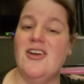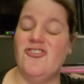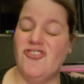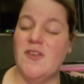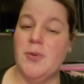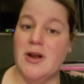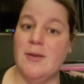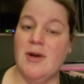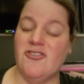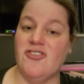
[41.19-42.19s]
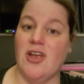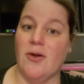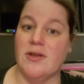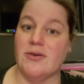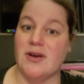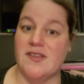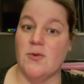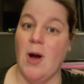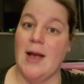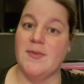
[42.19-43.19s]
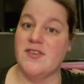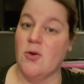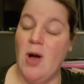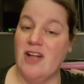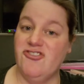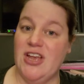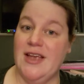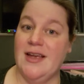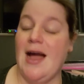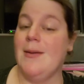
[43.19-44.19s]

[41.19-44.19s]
she's pretty much the only reason why I'm still watching.